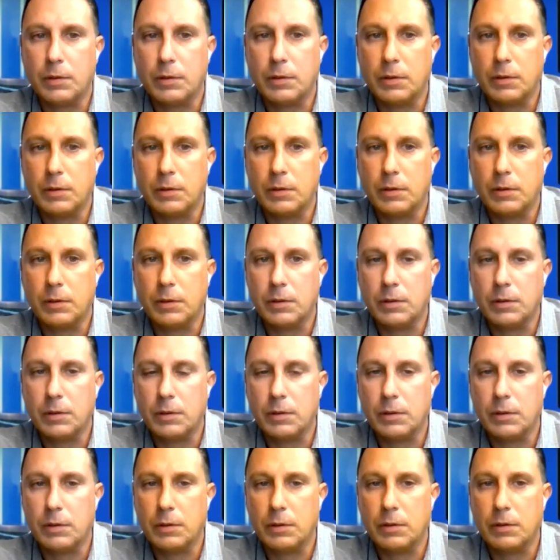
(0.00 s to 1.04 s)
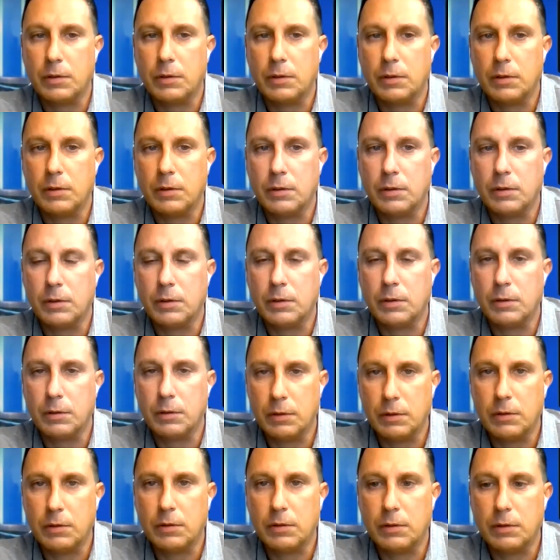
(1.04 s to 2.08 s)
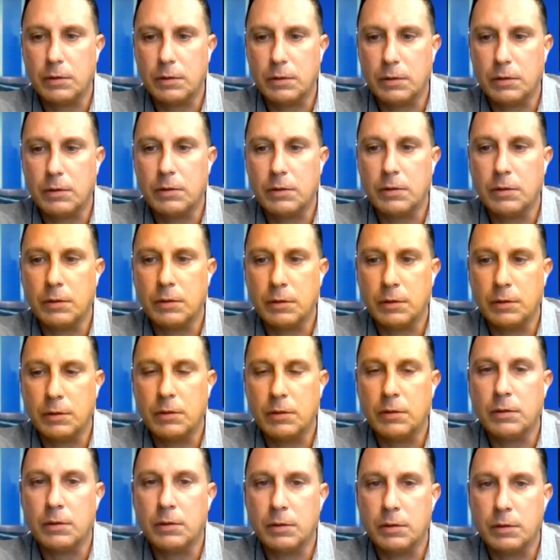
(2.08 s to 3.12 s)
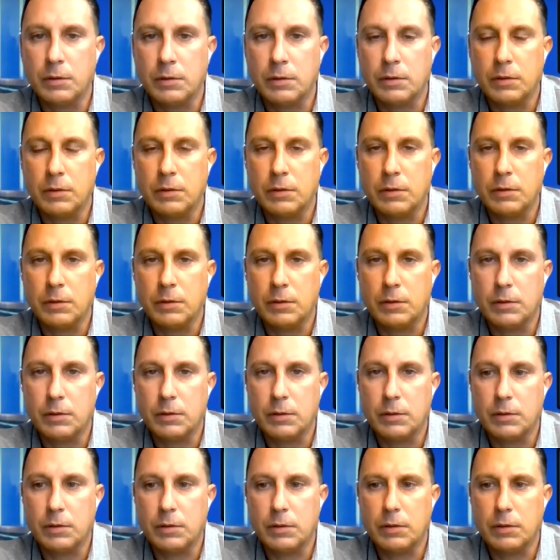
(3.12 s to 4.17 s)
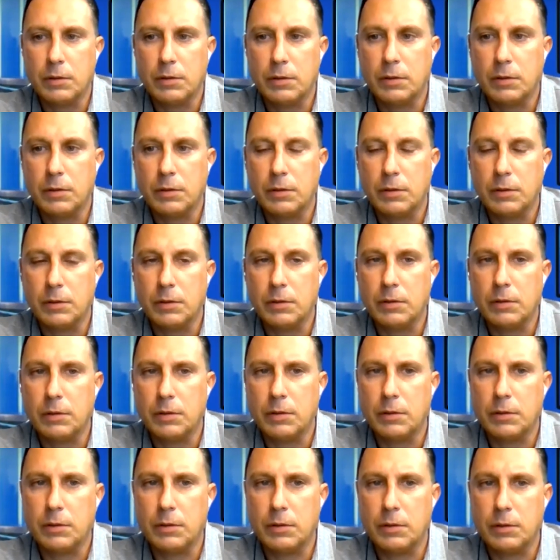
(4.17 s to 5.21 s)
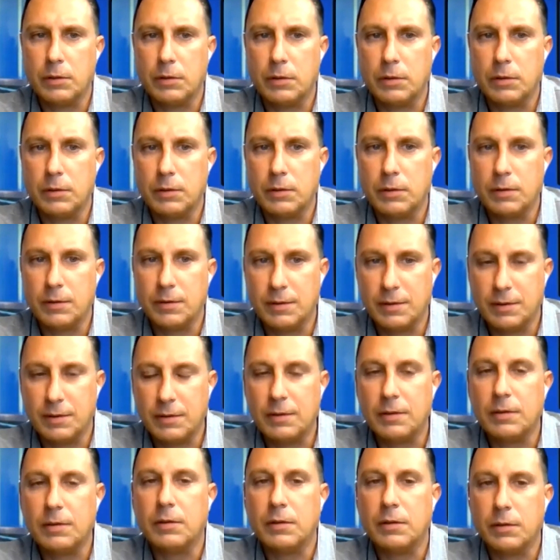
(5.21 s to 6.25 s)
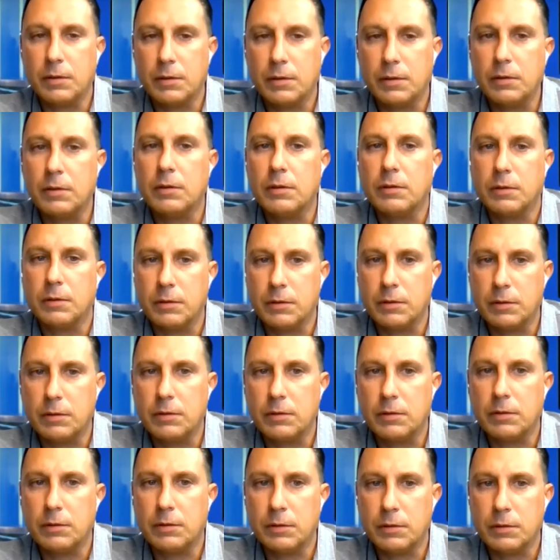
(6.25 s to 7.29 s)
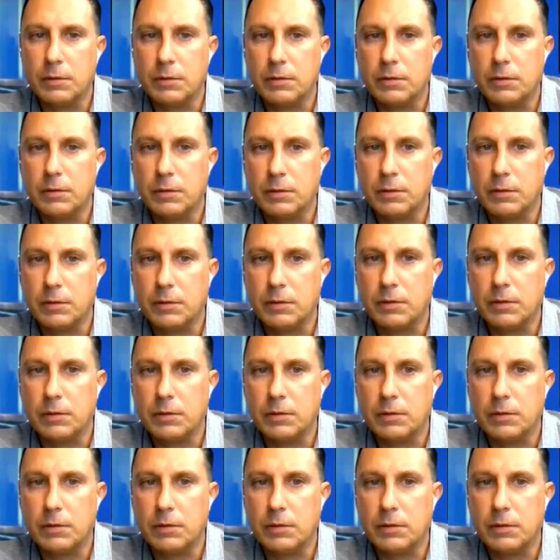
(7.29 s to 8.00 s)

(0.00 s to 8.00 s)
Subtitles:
(silent)